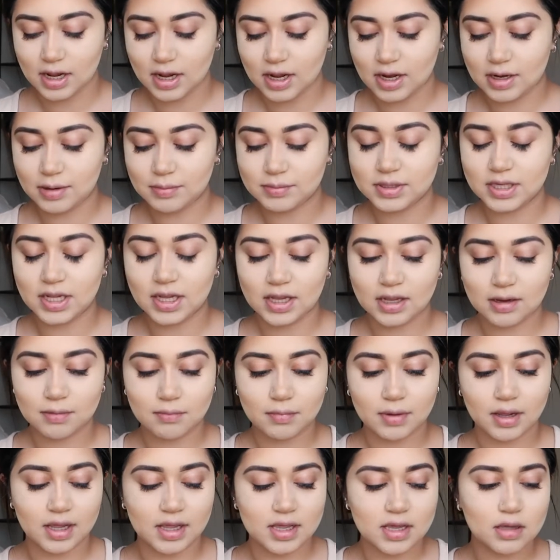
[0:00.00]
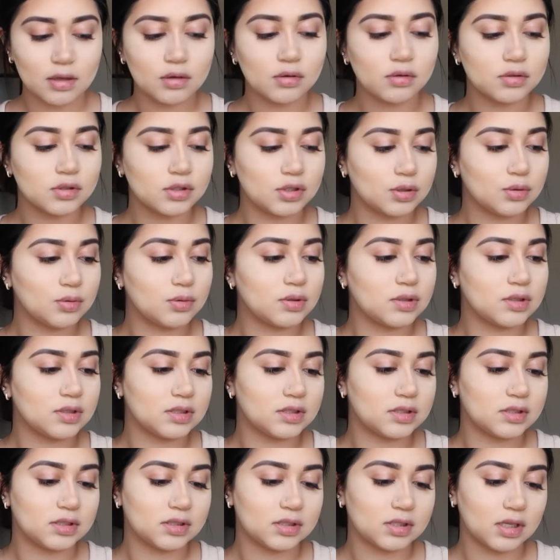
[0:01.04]
And I'm taking my Equal
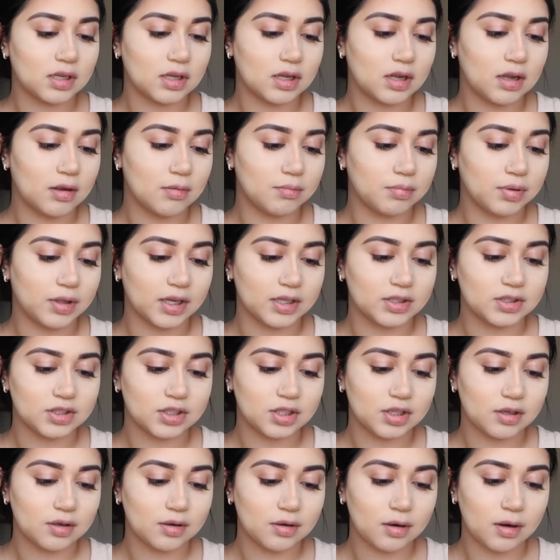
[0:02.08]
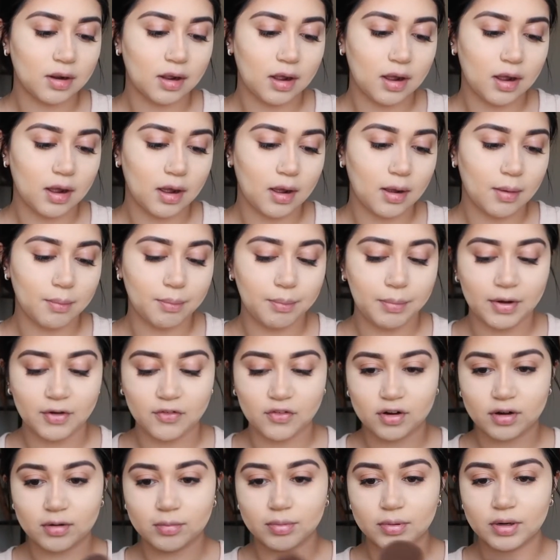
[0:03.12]
Tools Complexion
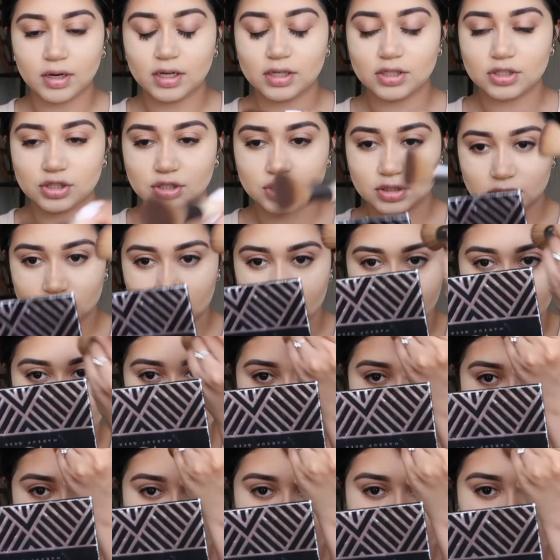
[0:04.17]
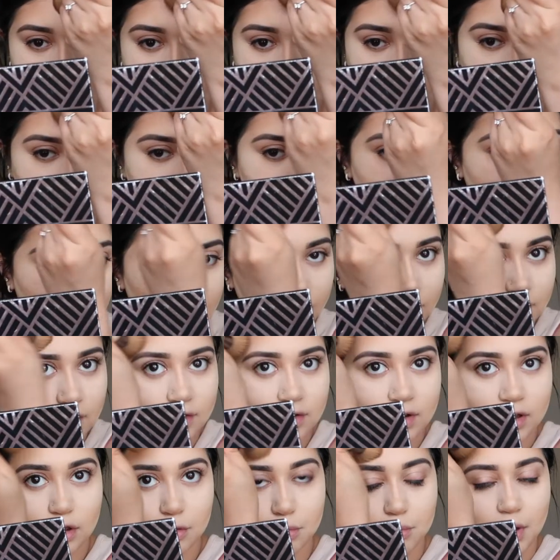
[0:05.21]
Buffer brush and starting off
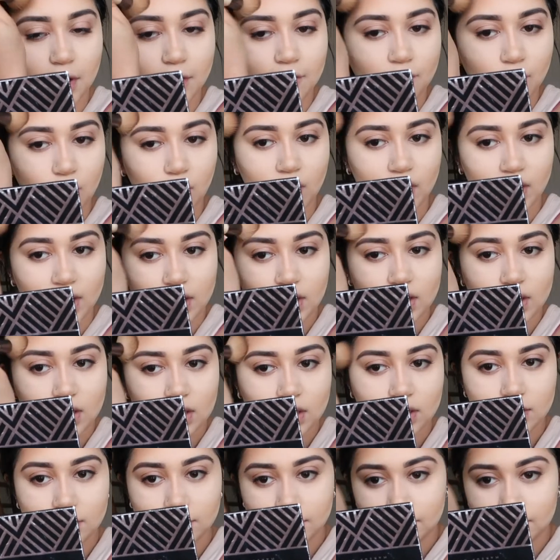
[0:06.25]
with my forehead.